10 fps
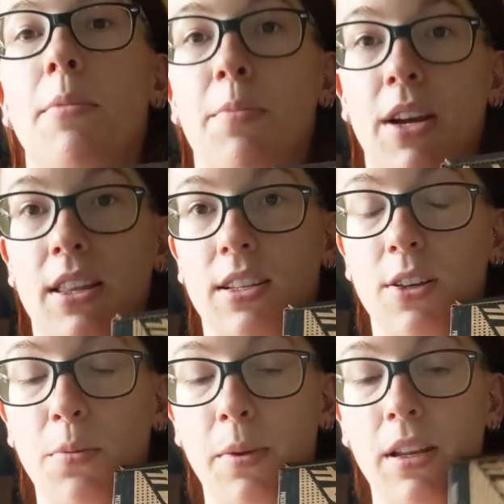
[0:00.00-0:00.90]
I'm gonna break this
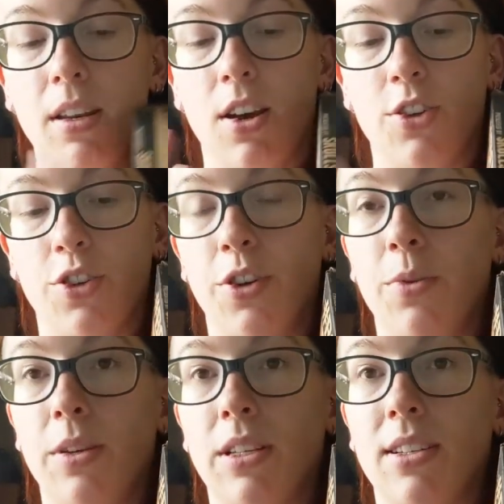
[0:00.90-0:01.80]
open, I'll show
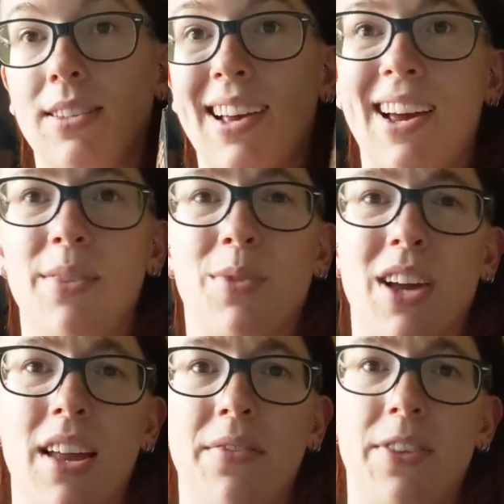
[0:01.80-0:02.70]
you what's inside, we'll
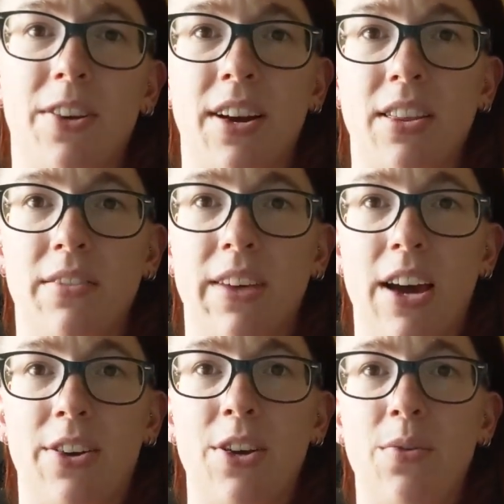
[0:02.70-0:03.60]
kind of figure out the
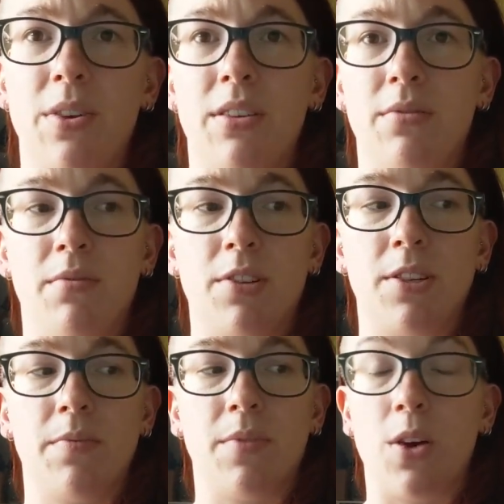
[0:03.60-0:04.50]
value, and
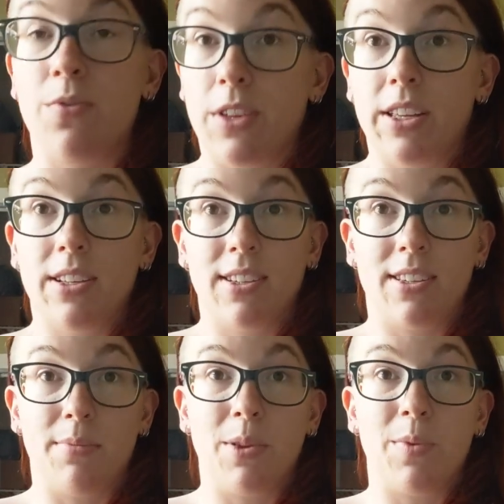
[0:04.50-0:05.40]
hopefully this
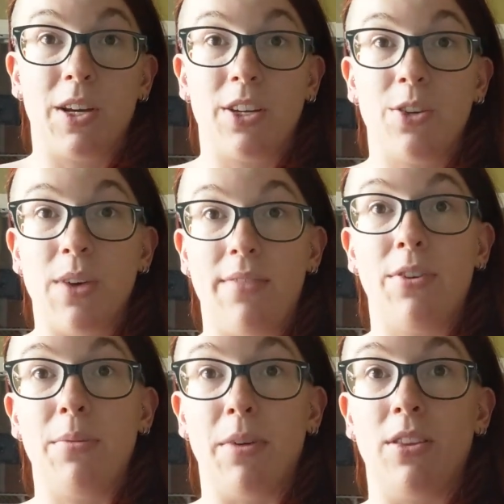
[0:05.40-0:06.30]
is something we can do
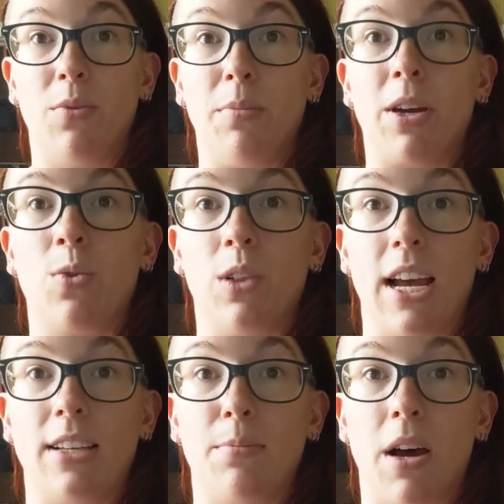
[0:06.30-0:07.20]
every month when my cool
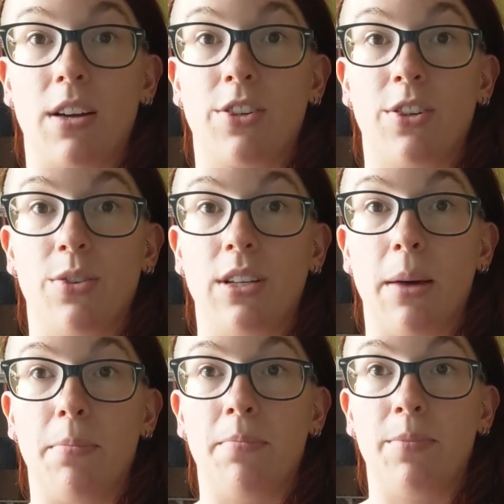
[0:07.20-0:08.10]
ass box shows
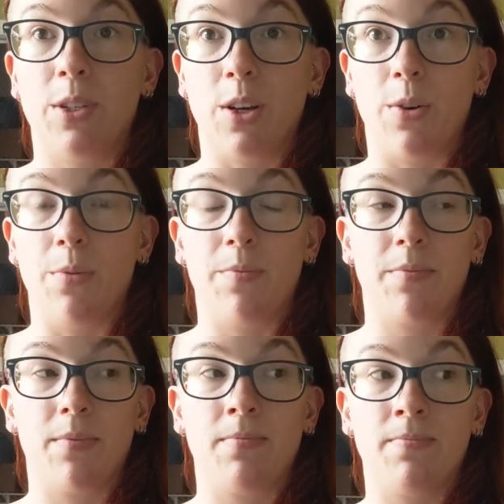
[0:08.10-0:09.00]
up. So,
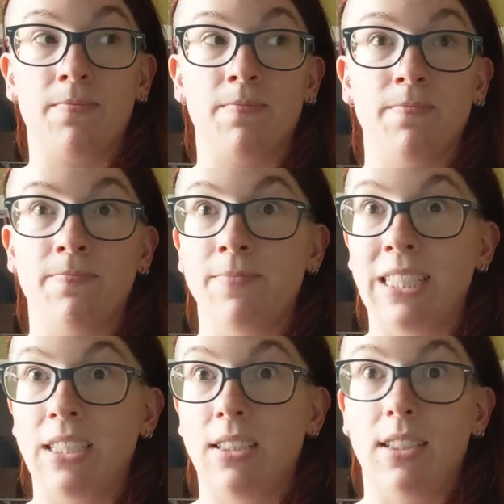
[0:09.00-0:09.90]

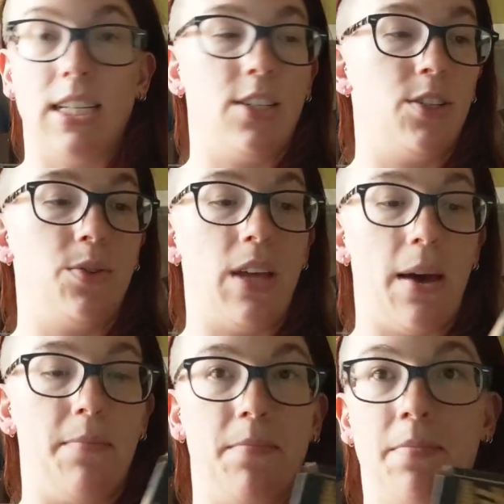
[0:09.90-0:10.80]
Let's do
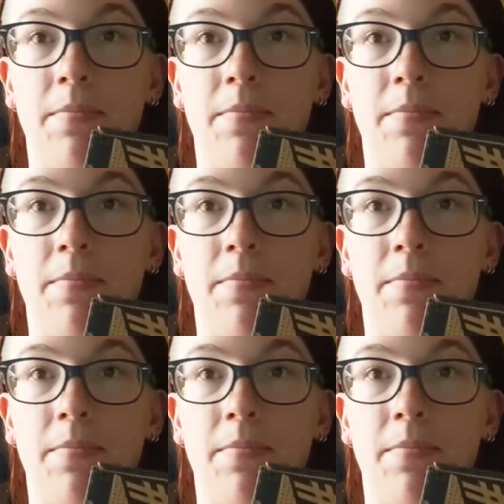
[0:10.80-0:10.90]
that.